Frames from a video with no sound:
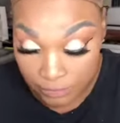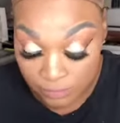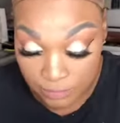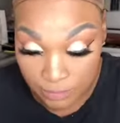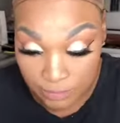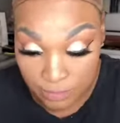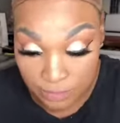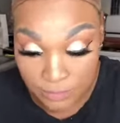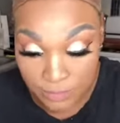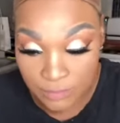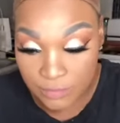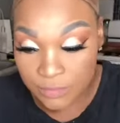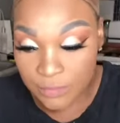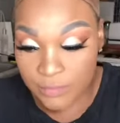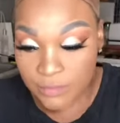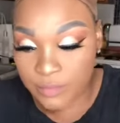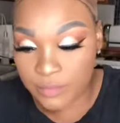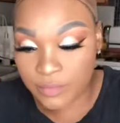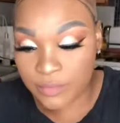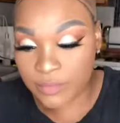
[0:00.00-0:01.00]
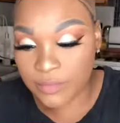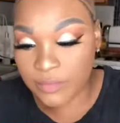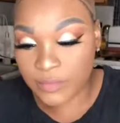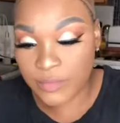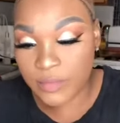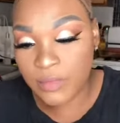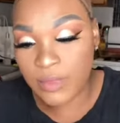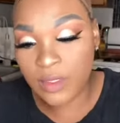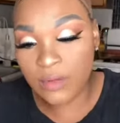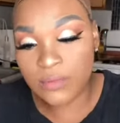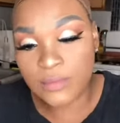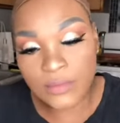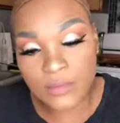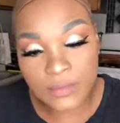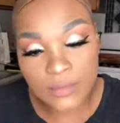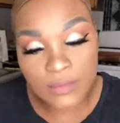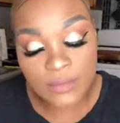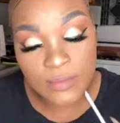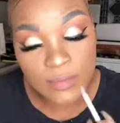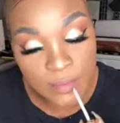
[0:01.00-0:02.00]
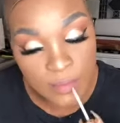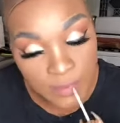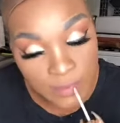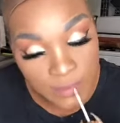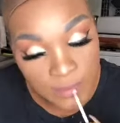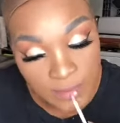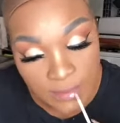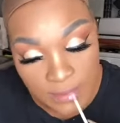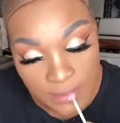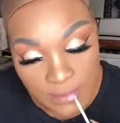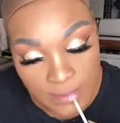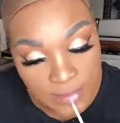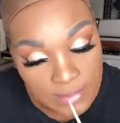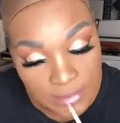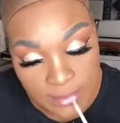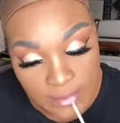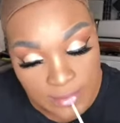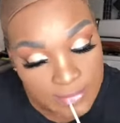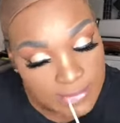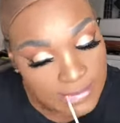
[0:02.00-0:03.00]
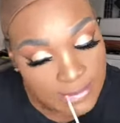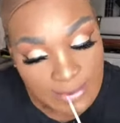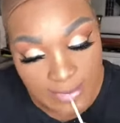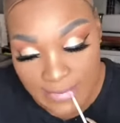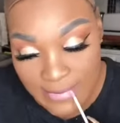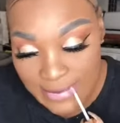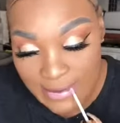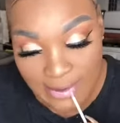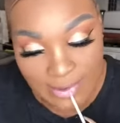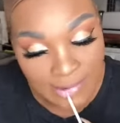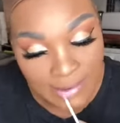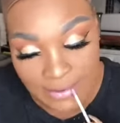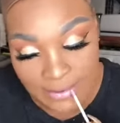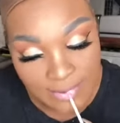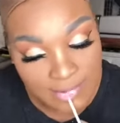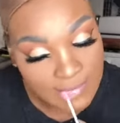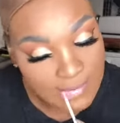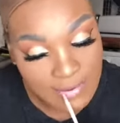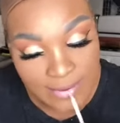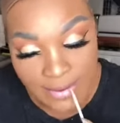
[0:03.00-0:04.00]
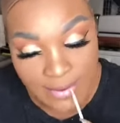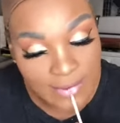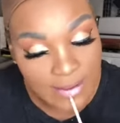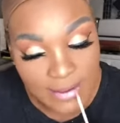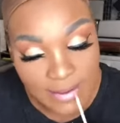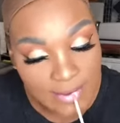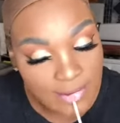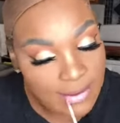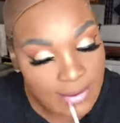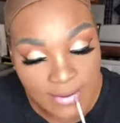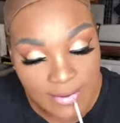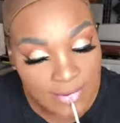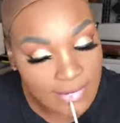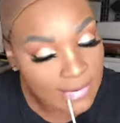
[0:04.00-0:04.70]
This is a Grwm Cosmetics lip gloss,